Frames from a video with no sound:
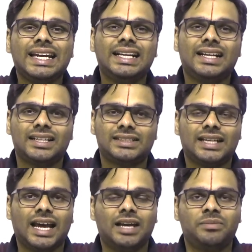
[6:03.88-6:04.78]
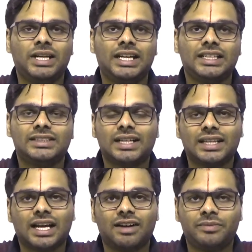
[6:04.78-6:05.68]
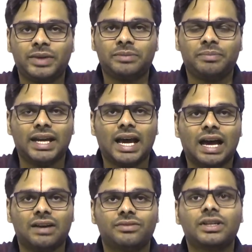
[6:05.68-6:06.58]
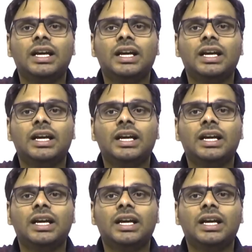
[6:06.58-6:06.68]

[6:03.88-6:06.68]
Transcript: interest liabilities that the government may have,